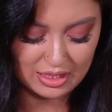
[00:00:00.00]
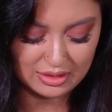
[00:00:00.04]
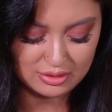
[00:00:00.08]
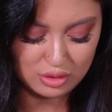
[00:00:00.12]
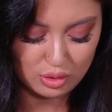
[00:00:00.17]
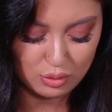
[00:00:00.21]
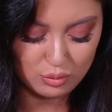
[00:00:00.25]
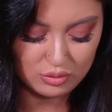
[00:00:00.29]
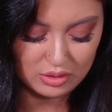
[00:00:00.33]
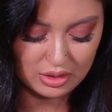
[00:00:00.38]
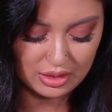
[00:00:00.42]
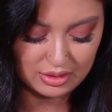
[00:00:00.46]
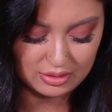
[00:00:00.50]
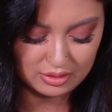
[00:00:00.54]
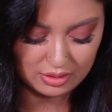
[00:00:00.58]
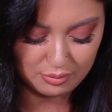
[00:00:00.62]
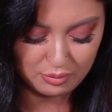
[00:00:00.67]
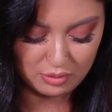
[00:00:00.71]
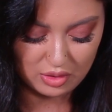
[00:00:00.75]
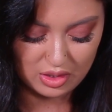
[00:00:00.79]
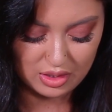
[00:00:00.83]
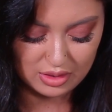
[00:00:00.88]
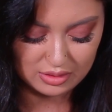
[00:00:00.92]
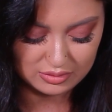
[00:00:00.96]
I don't like
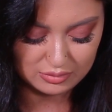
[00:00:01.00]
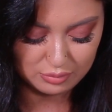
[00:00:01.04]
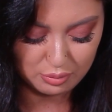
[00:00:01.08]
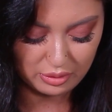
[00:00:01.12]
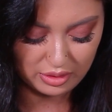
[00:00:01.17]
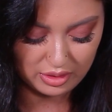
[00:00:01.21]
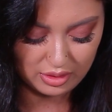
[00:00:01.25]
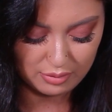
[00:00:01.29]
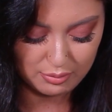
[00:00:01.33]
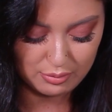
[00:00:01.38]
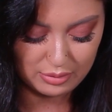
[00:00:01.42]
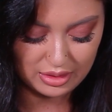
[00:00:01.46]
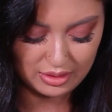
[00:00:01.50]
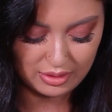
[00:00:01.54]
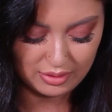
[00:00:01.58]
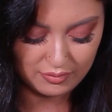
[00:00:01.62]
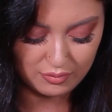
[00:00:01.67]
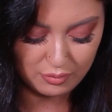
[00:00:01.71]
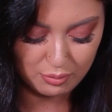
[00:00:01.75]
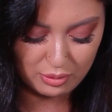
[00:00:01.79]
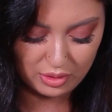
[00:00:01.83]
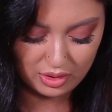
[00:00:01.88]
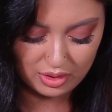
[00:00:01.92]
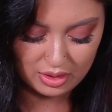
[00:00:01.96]
lip gloss, but I might
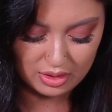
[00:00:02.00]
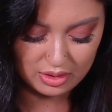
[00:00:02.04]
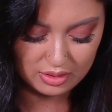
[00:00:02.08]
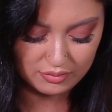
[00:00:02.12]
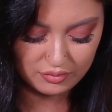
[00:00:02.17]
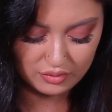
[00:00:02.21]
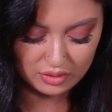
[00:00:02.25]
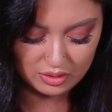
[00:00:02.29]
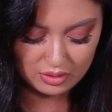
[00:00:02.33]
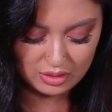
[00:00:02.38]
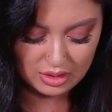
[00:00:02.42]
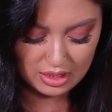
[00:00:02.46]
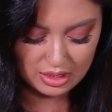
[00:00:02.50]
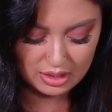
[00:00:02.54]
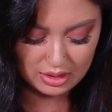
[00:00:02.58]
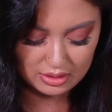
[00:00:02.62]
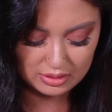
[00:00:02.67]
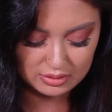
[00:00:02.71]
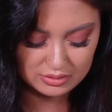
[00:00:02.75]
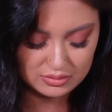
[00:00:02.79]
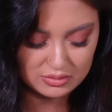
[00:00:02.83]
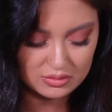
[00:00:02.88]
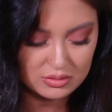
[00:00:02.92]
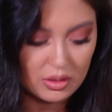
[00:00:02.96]
have to put it on for you
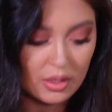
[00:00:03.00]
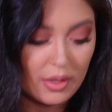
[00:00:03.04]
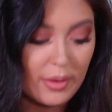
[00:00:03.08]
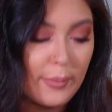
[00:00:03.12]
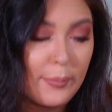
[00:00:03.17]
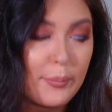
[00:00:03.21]
guys.